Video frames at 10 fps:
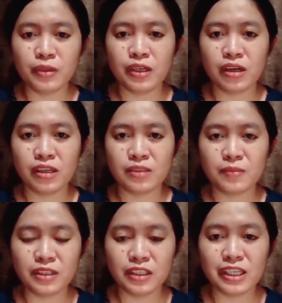because
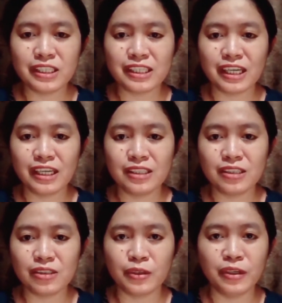material
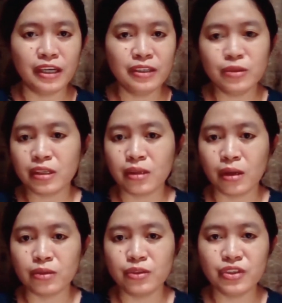science or
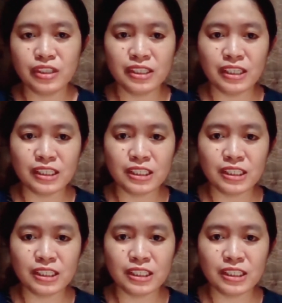nanotechnology